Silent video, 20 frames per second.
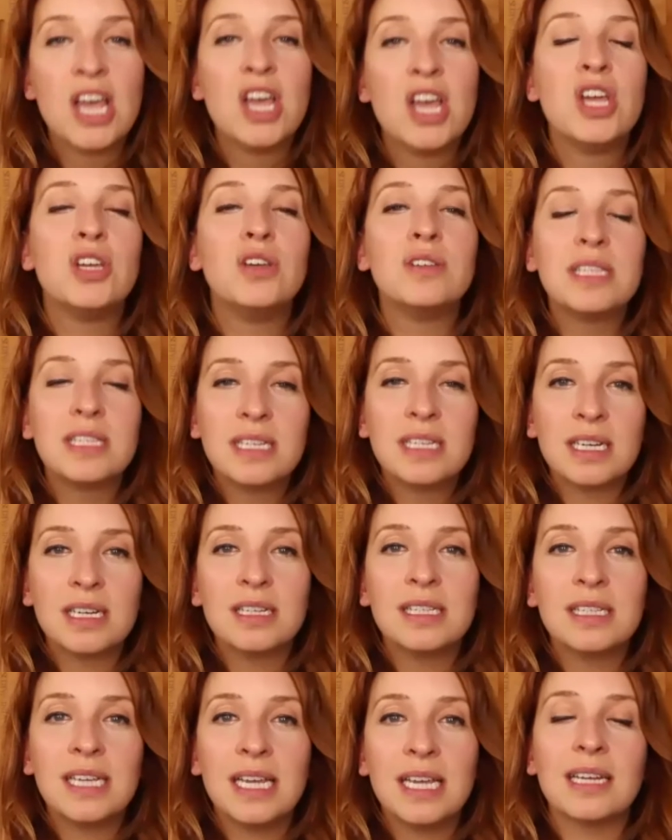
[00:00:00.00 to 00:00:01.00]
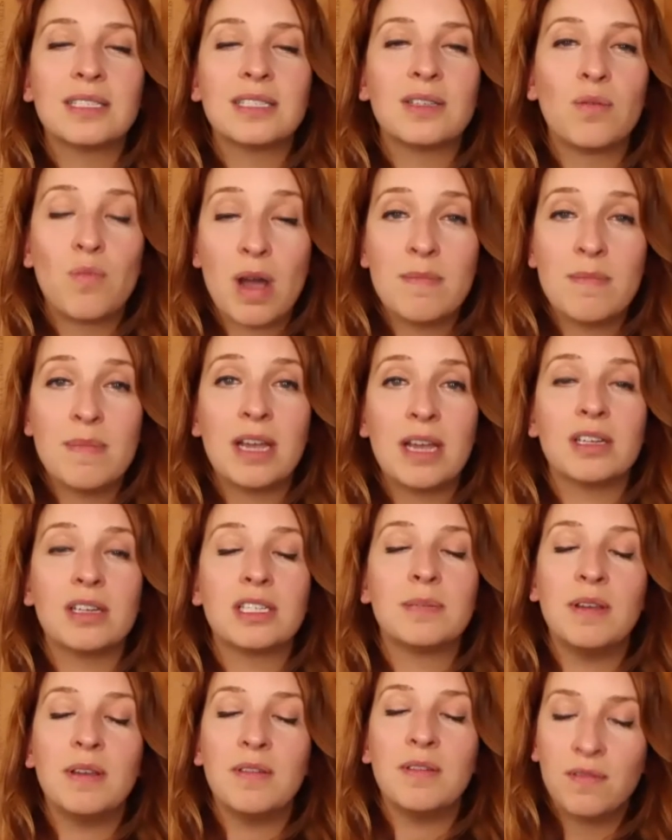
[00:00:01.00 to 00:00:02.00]
You still need, as a winemaker,
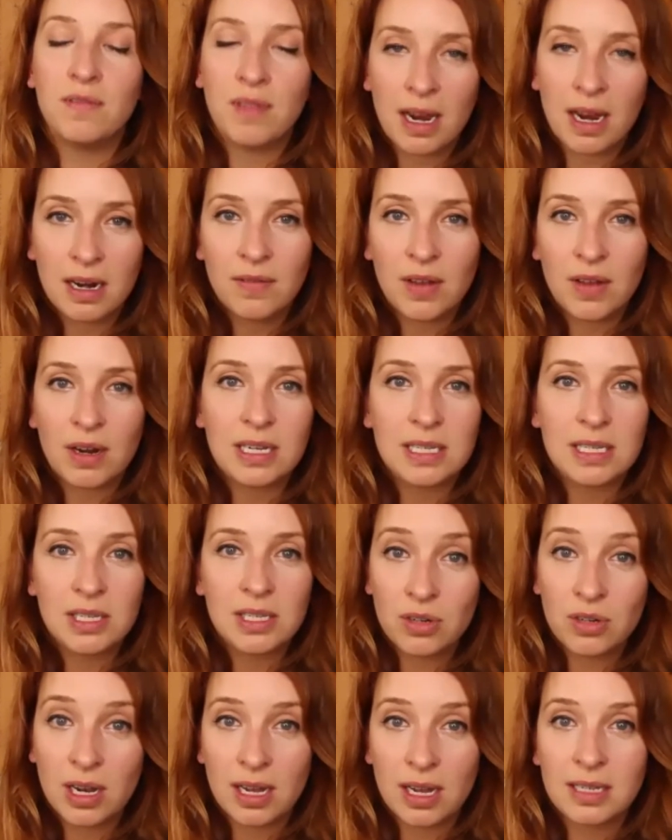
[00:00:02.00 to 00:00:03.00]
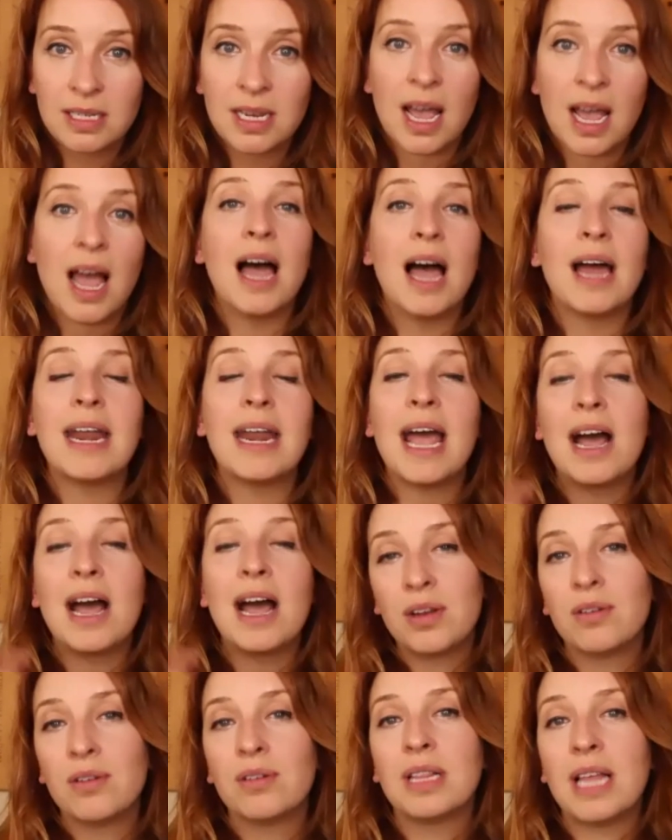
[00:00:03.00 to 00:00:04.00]
to be very, very strict on how
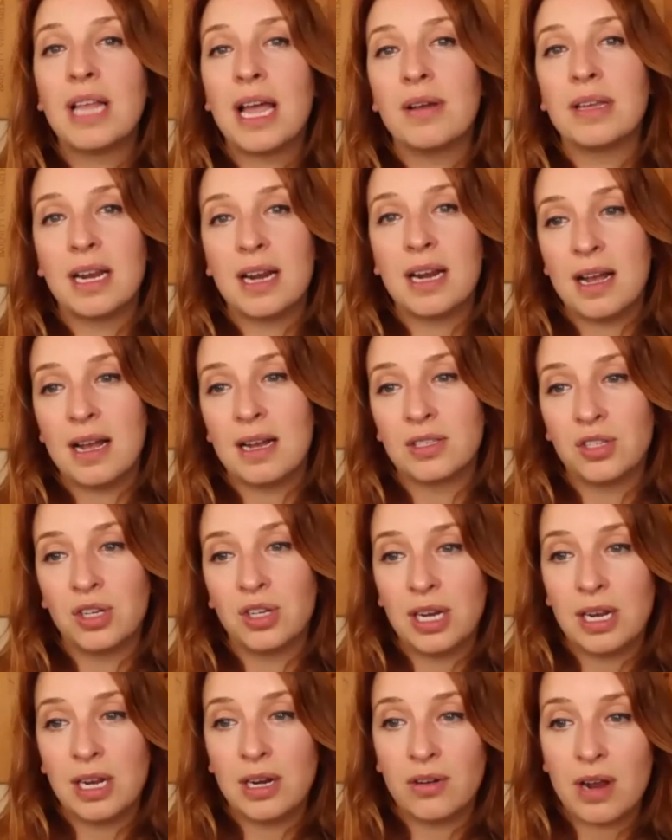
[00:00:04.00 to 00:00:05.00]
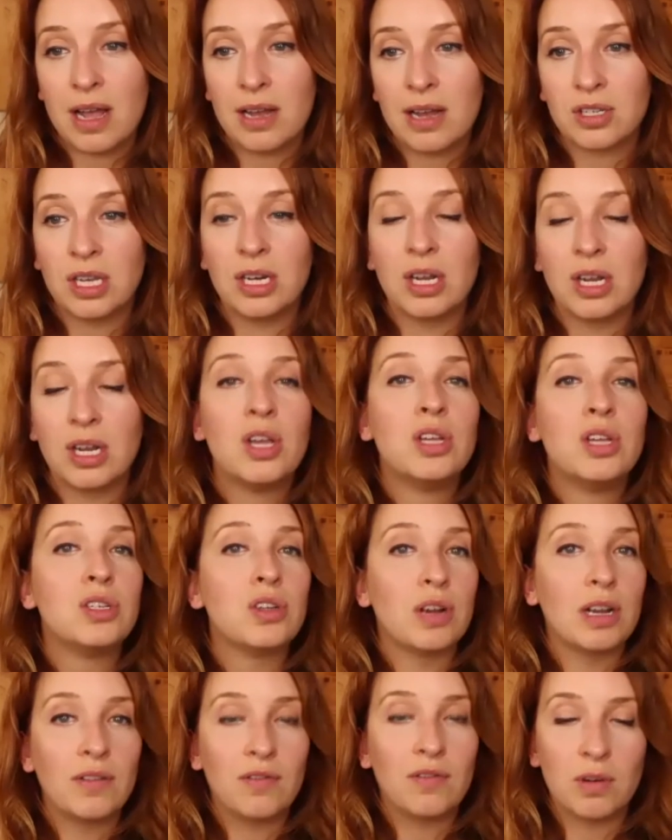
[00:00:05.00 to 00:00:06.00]
you're allowing that oxygen interaction
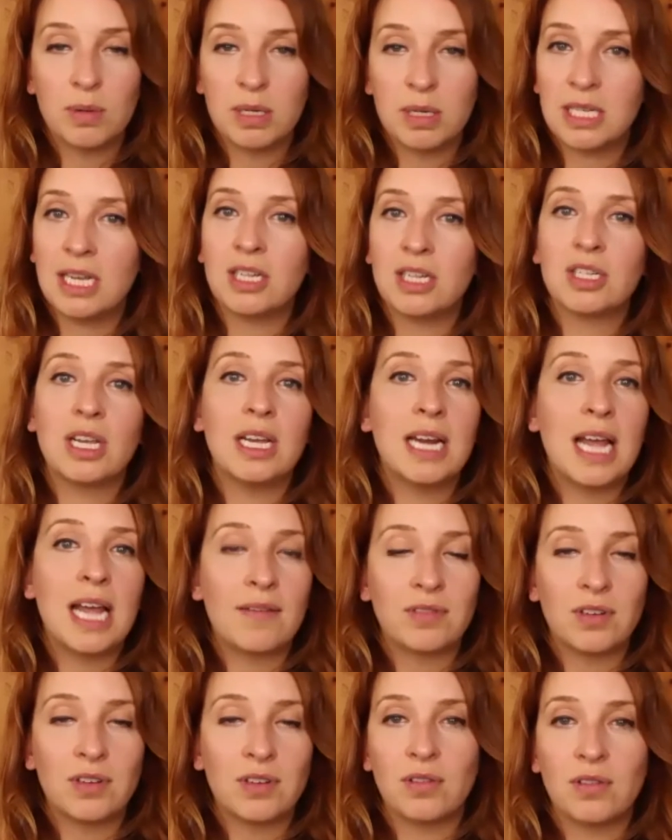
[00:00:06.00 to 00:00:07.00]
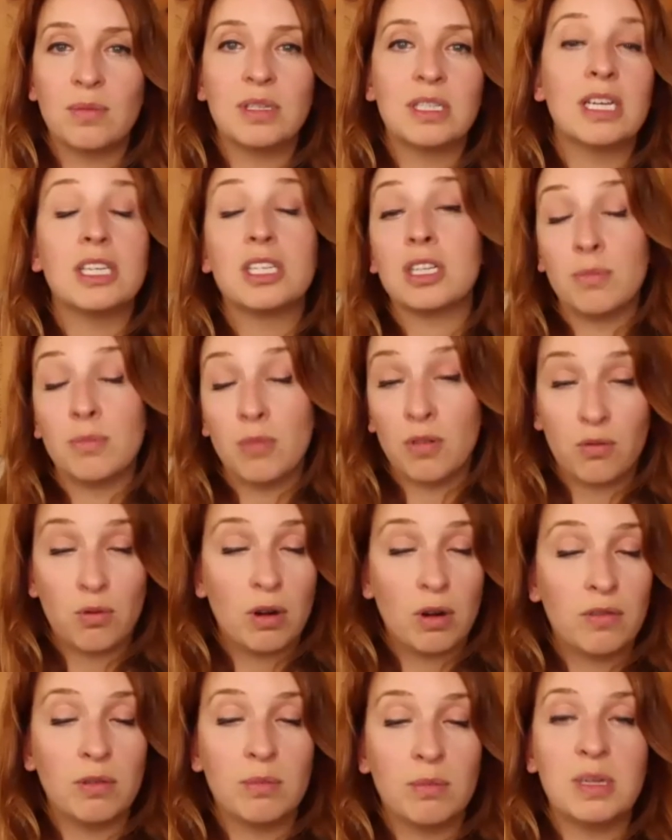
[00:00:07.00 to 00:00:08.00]
during fermentation, after fermentation, before
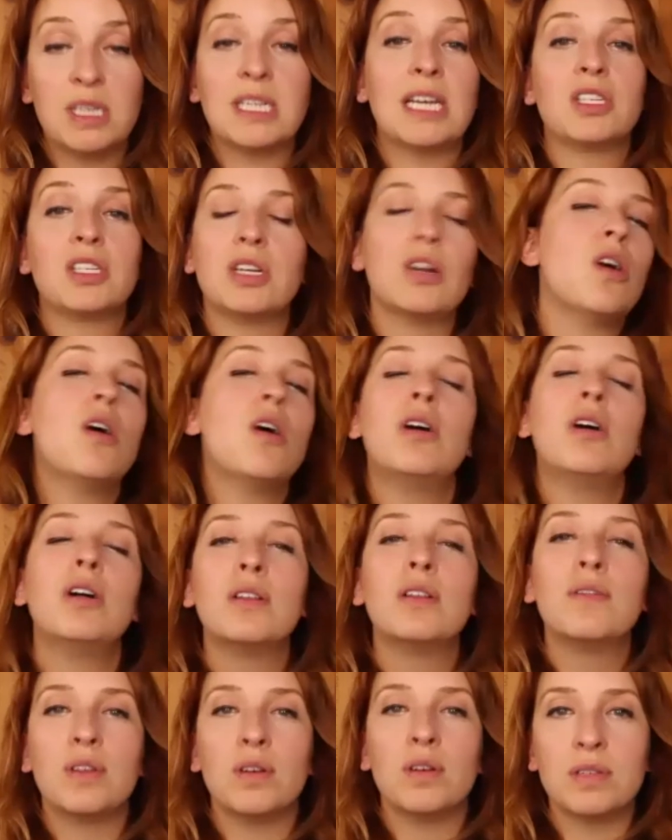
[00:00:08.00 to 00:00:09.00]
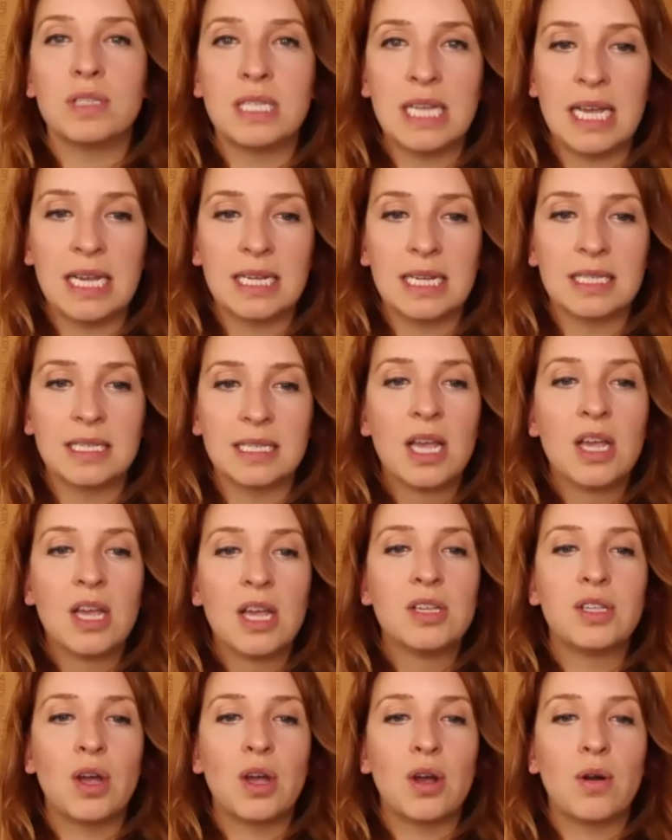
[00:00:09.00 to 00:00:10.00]
fermentation, all of those things.
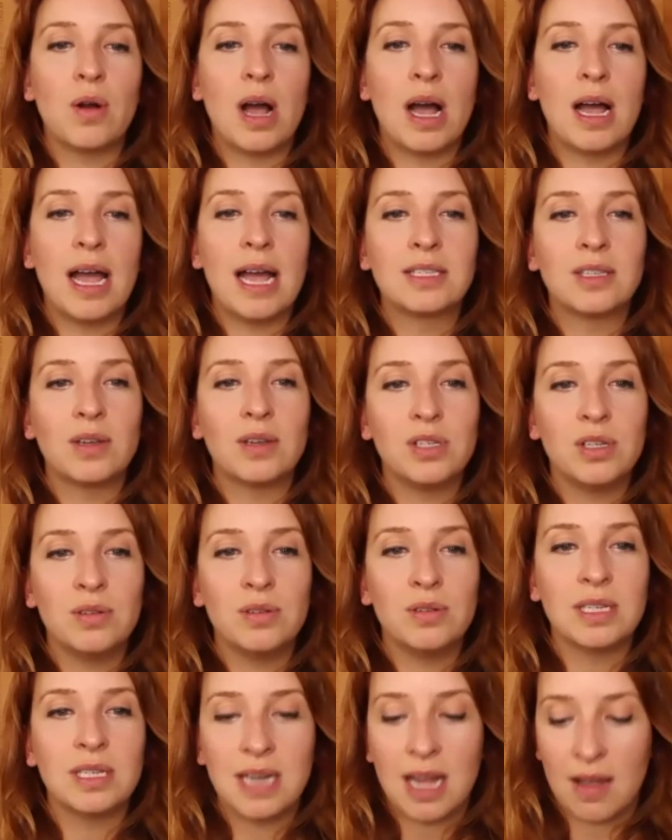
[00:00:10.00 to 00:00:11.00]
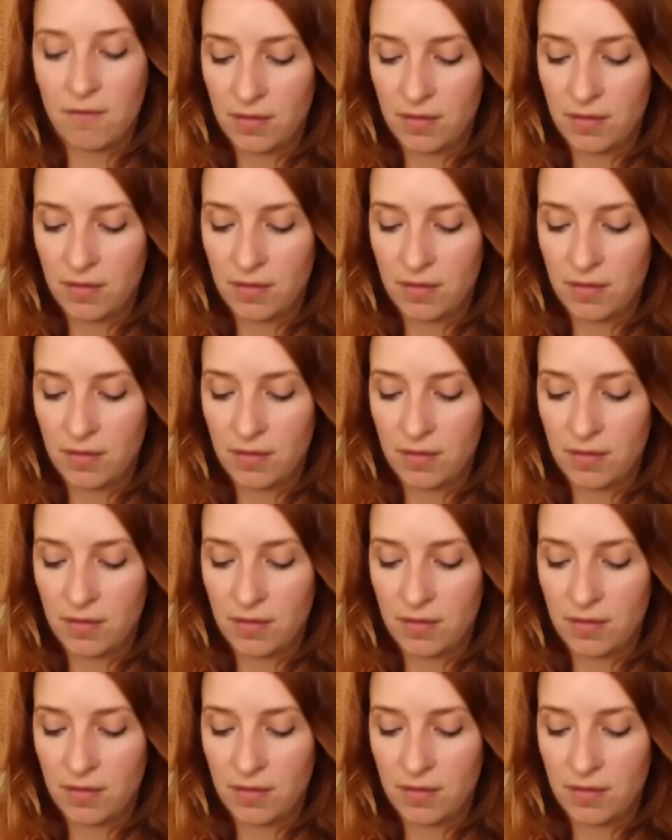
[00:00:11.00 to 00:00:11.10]
So SO2 does not